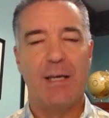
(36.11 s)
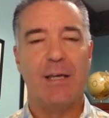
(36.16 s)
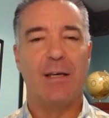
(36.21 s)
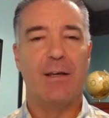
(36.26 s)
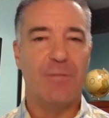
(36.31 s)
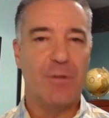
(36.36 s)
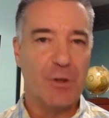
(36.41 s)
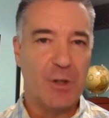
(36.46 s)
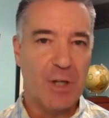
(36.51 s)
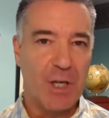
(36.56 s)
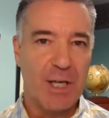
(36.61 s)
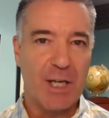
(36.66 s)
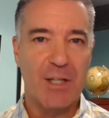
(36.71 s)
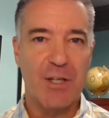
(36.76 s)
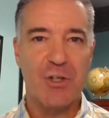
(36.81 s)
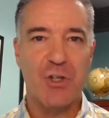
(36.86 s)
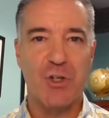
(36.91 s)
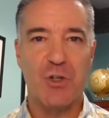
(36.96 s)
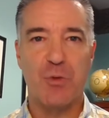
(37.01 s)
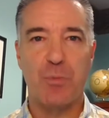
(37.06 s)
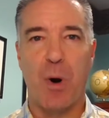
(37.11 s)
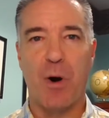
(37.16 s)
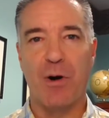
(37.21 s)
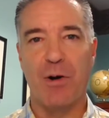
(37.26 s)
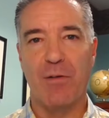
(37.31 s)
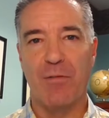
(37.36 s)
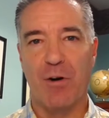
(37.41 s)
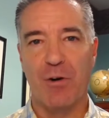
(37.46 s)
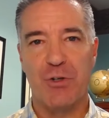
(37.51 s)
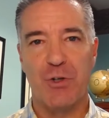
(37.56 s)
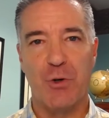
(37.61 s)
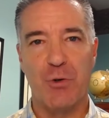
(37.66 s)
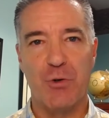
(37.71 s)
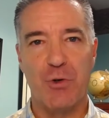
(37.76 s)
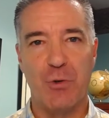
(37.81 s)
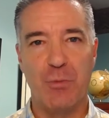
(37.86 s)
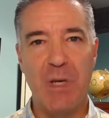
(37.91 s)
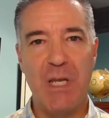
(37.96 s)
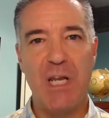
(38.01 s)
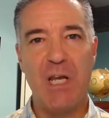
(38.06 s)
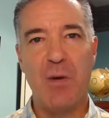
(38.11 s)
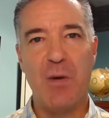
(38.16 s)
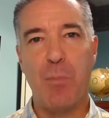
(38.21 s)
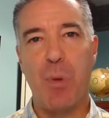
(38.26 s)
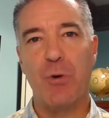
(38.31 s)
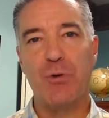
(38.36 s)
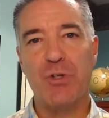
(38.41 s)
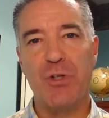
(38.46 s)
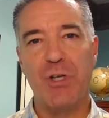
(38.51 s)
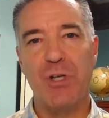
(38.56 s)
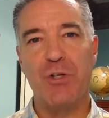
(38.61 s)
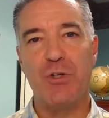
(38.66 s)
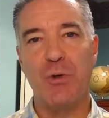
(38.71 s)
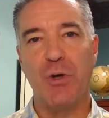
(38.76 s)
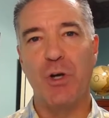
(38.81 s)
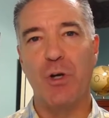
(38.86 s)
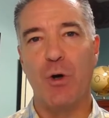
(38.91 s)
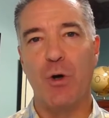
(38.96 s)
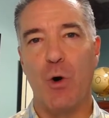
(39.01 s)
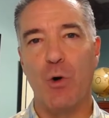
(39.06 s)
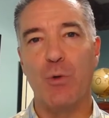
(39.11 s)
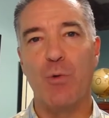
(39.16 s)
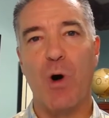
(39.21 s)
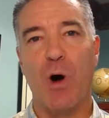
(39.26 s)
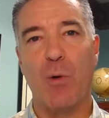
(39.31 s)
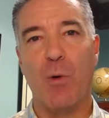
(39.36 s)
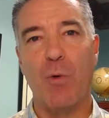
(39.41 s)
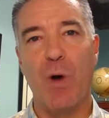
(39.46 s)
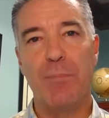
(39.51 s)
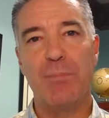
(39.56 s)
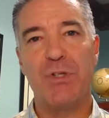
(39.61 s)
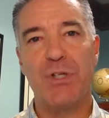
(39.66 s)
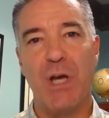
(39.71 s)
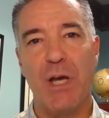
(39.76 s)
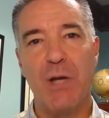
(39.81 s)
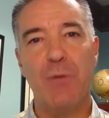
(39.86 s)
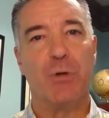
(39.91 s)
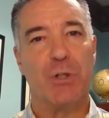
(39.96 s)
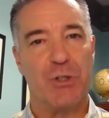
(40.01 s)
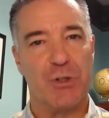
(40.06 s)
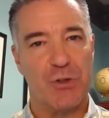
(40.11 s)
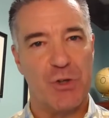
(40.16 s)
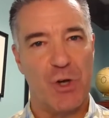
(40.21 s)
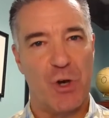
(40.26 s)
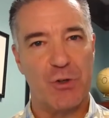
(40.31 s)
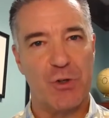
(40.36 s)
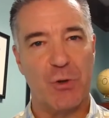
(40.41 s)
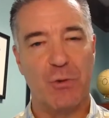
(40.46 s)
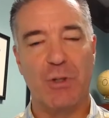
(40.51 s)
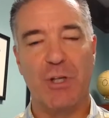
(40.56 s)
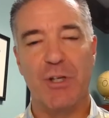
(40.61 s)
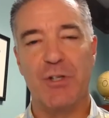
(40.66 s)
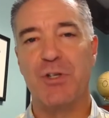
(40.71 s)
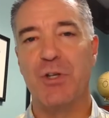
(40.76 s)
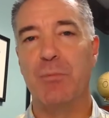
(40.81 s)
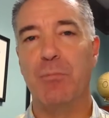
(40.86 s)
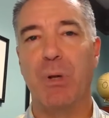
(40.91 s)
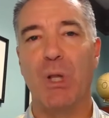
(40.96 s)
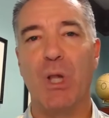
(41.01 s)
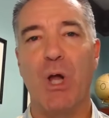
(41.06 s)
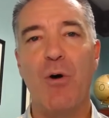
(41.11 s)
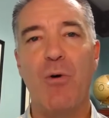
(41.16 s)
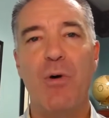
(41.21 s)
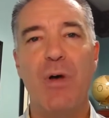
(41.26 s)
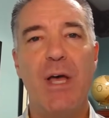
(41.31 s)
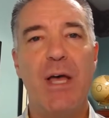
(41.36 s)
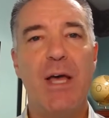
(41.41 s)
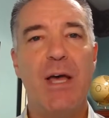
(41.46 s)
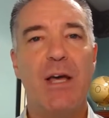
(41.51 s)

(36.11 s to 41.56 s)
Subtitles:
If you're getting this as part of our social media postings, you can go to our website, which is also listed below.